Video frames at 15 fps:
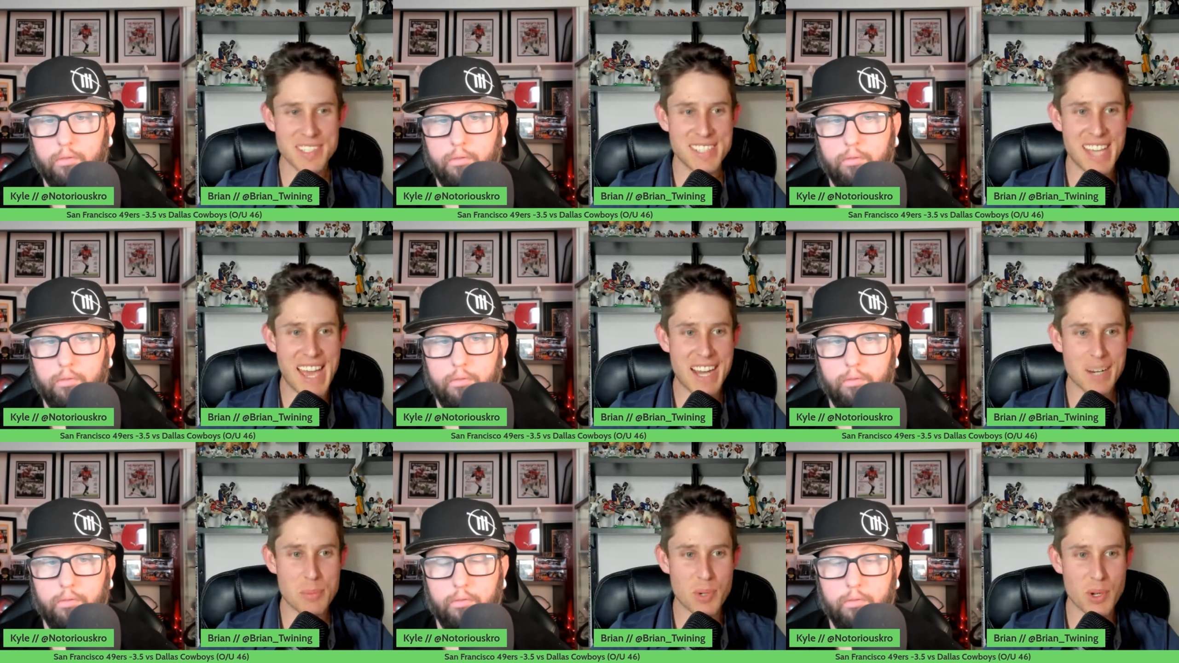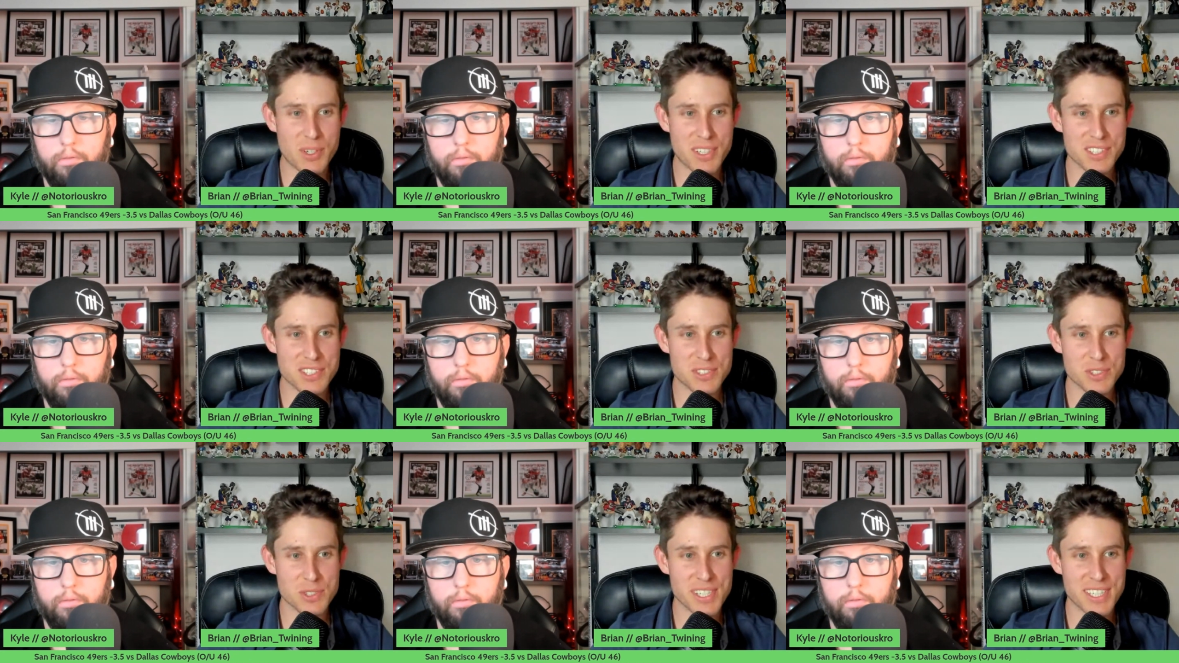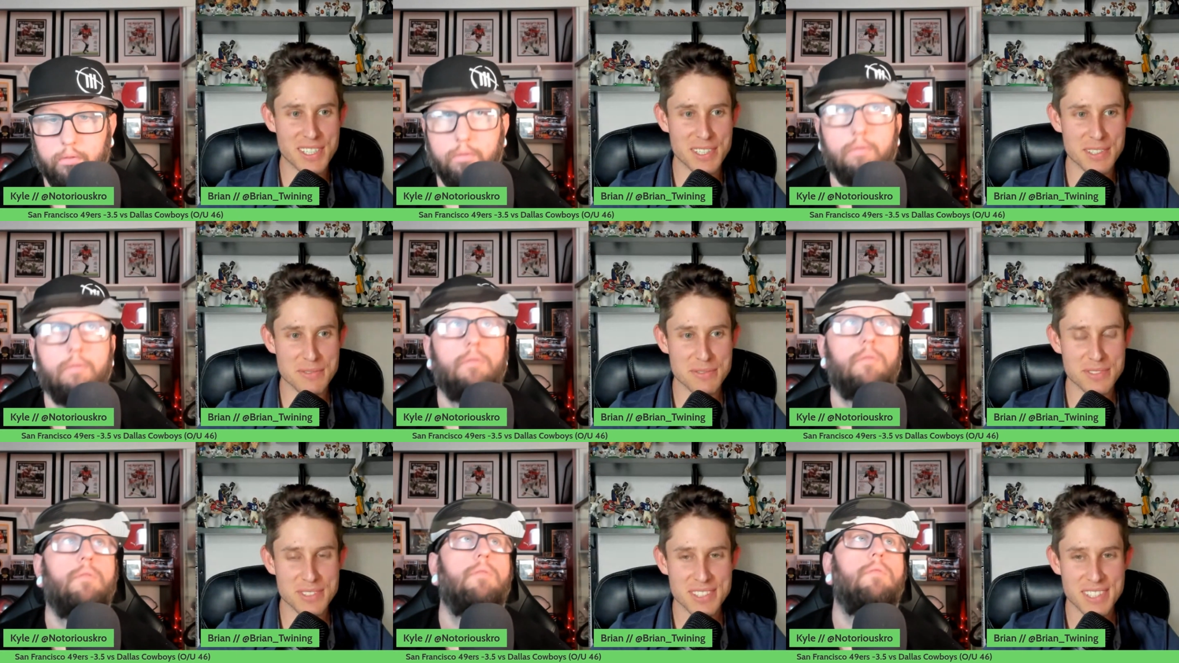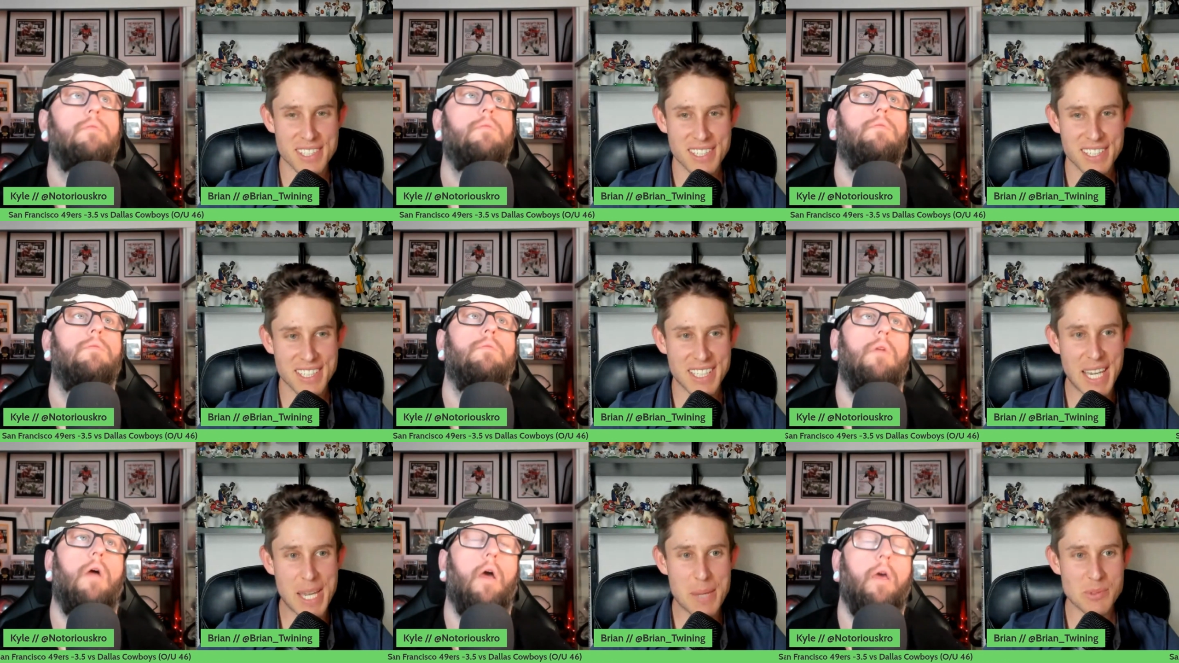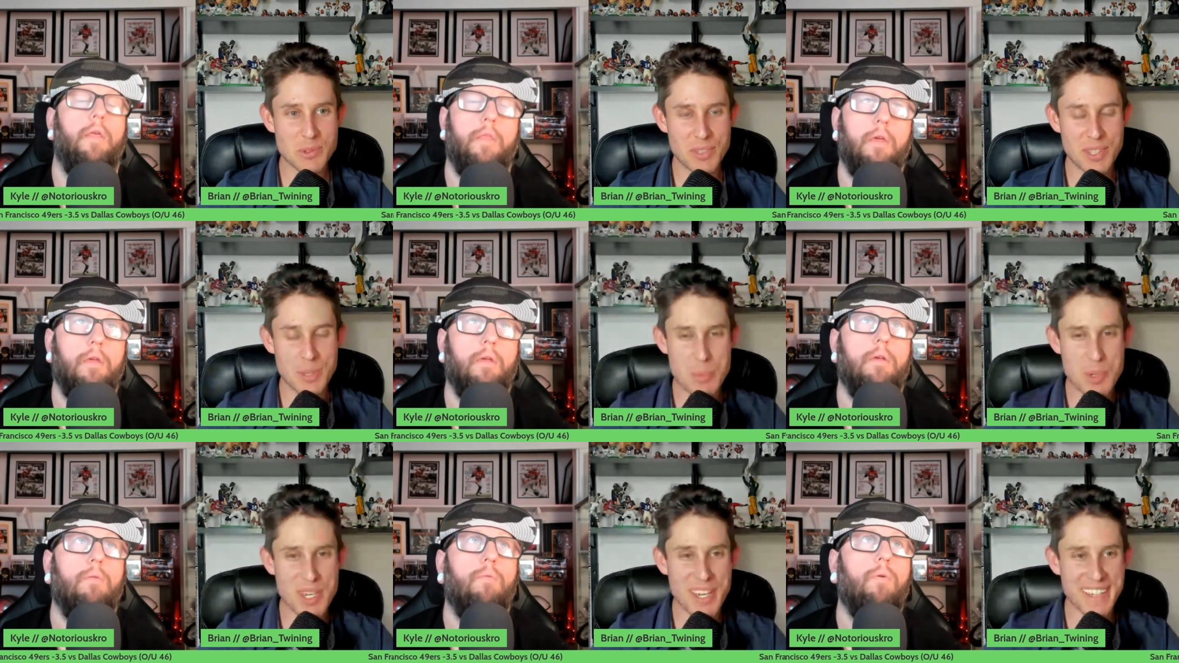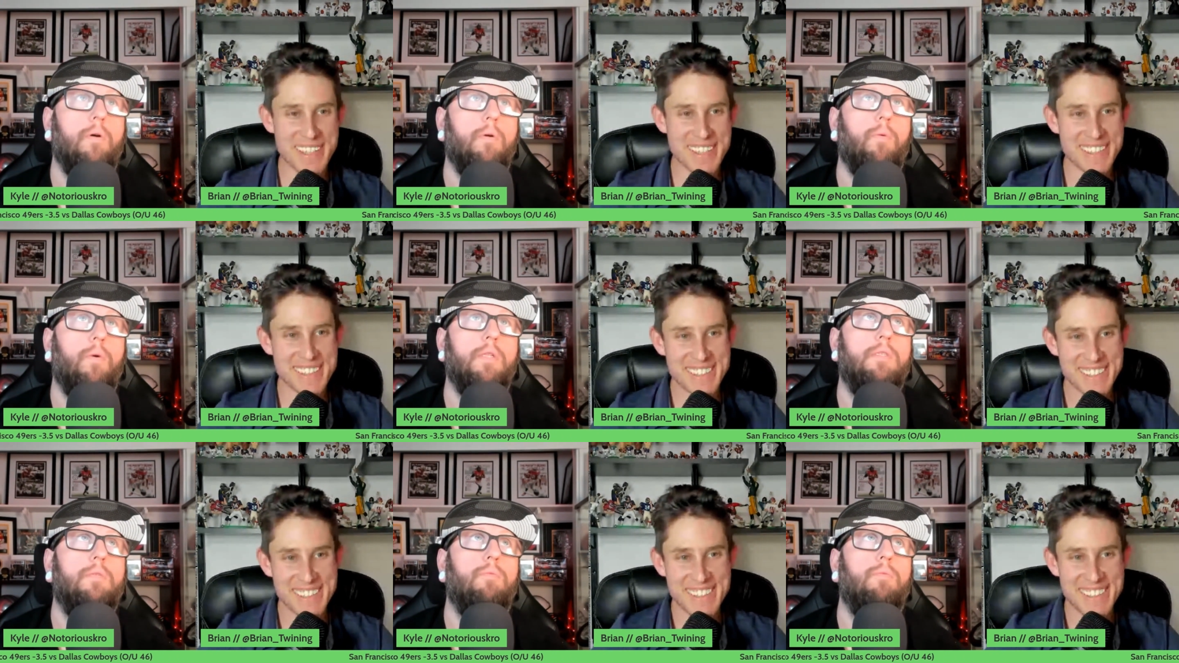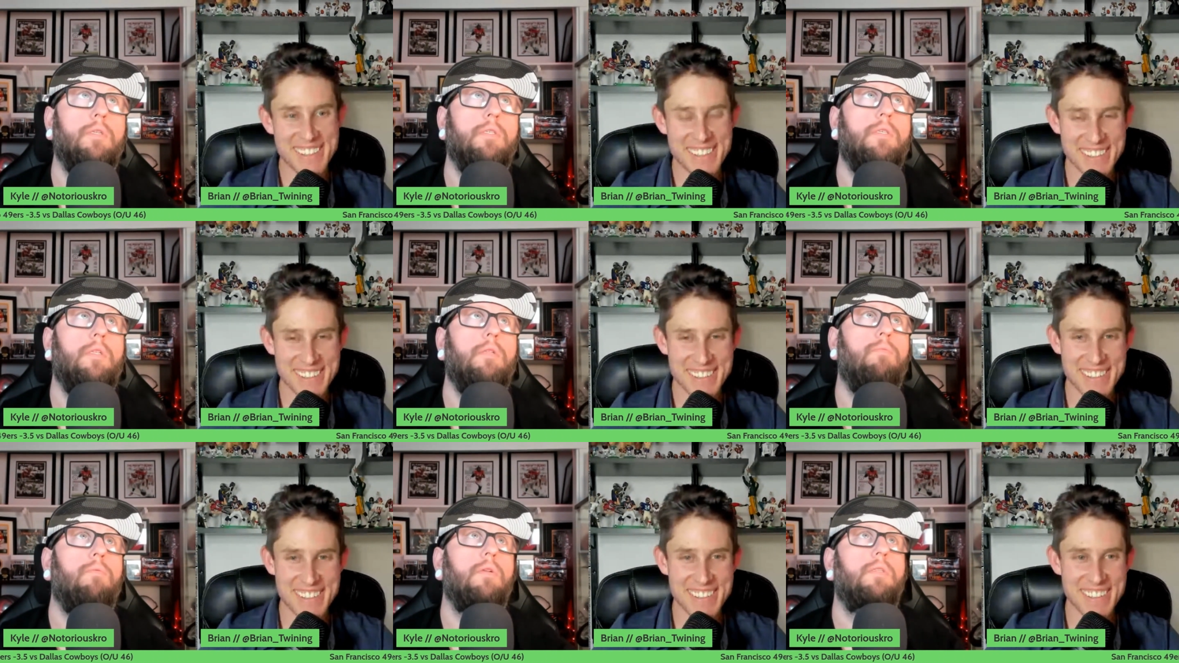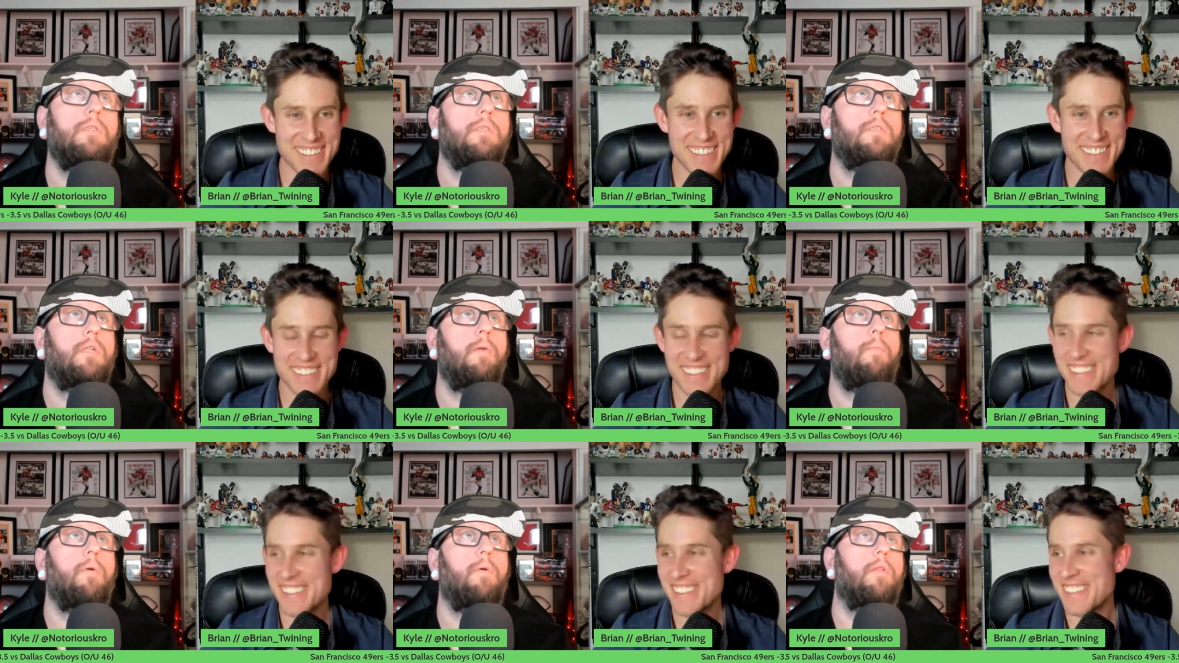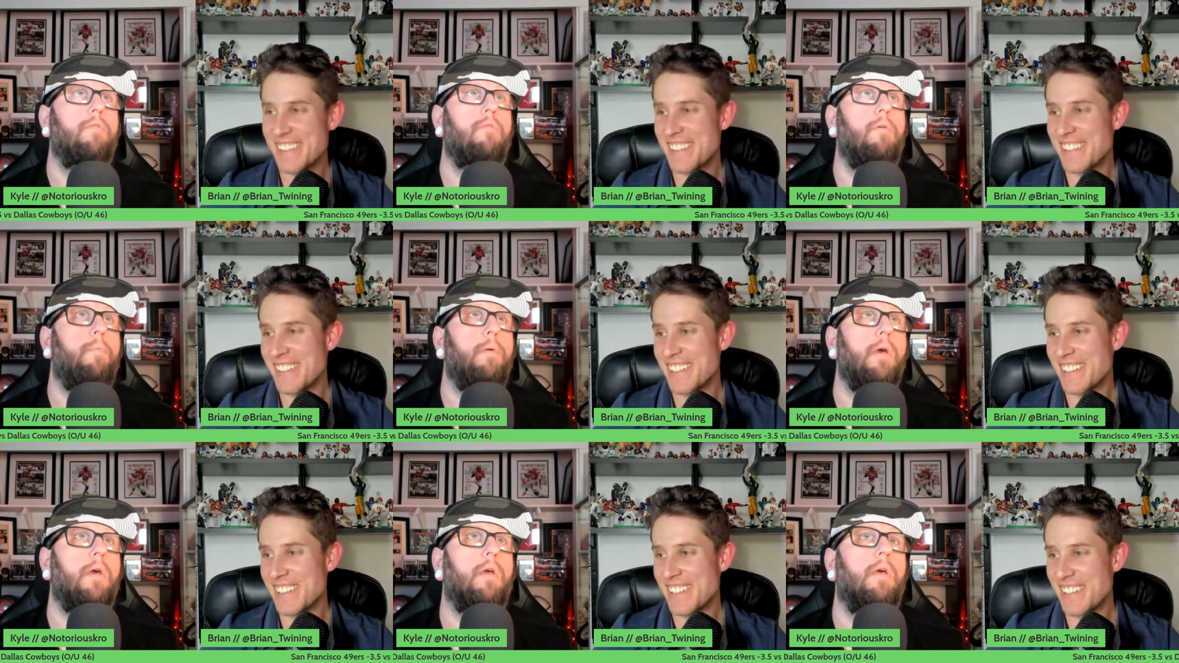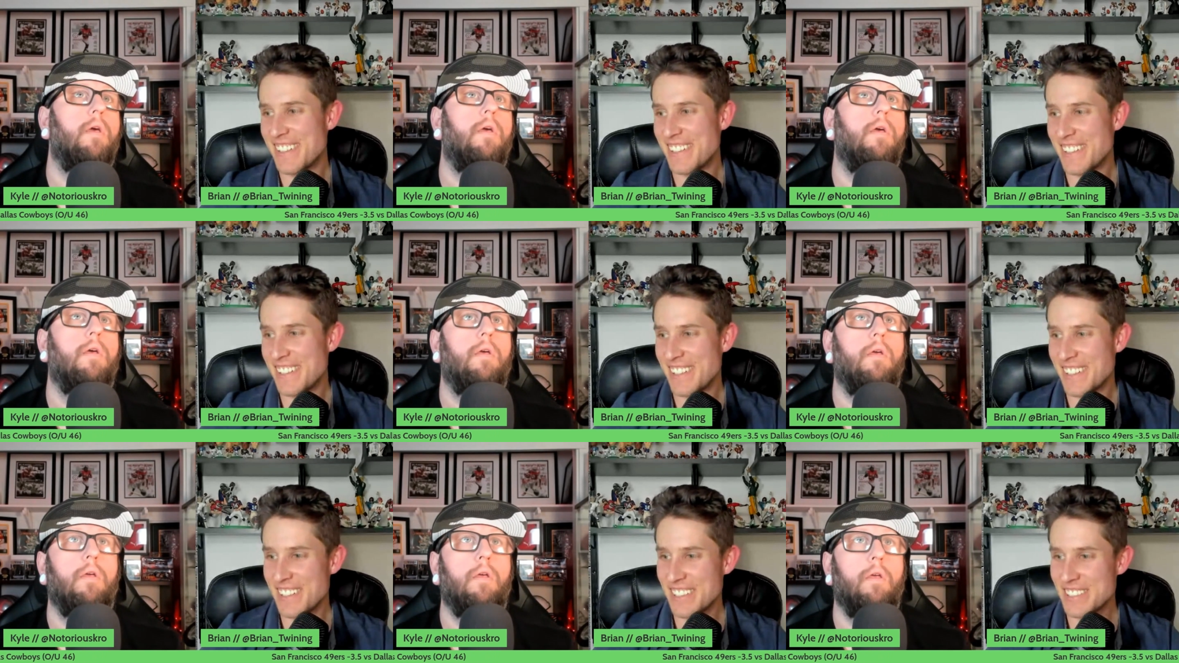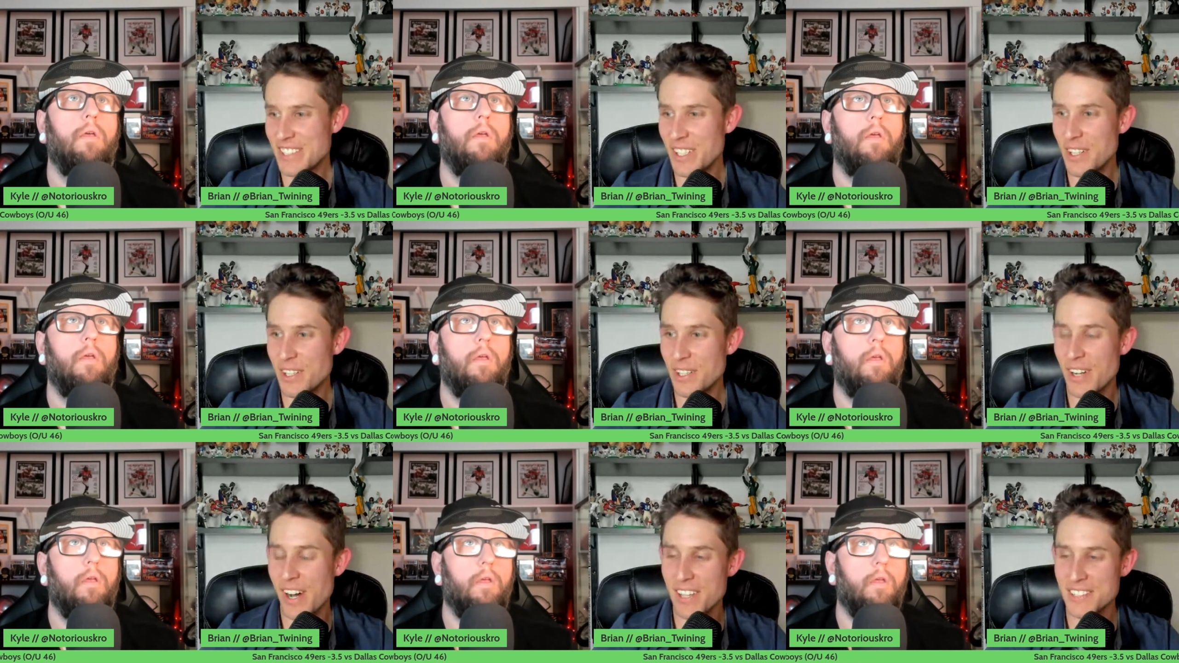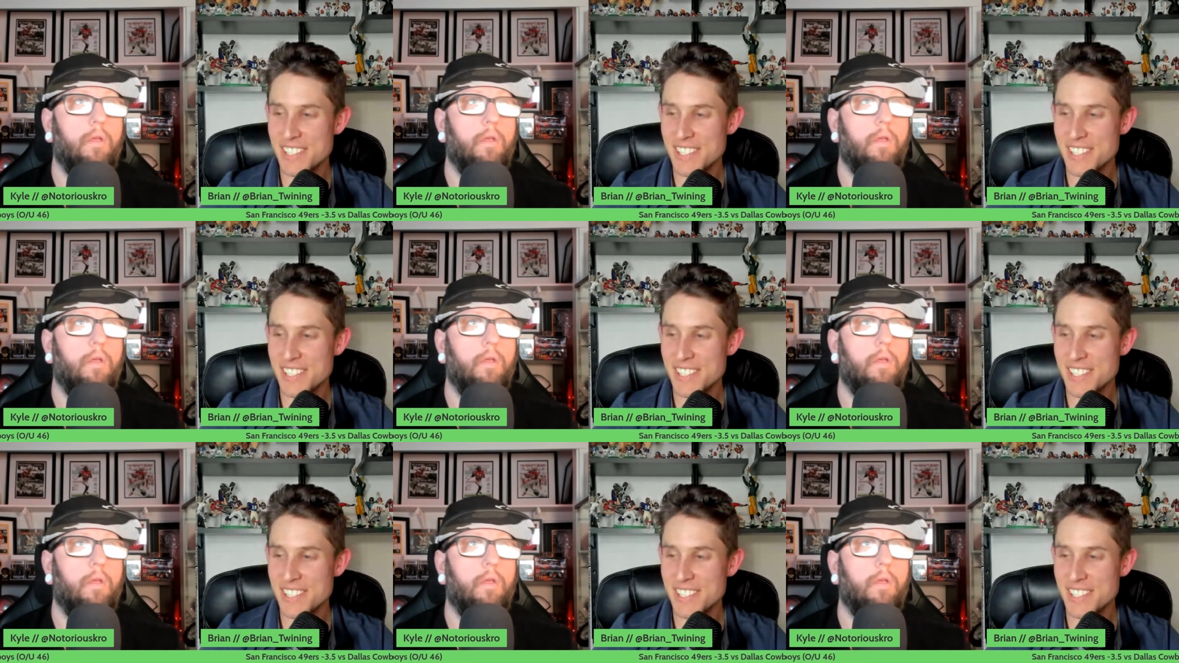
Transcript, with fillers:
Speaker 1: Dak broke his string of games I with a pick.
Speaker 2: What's what's what's his number to throw a pick?
Speaker 1: So on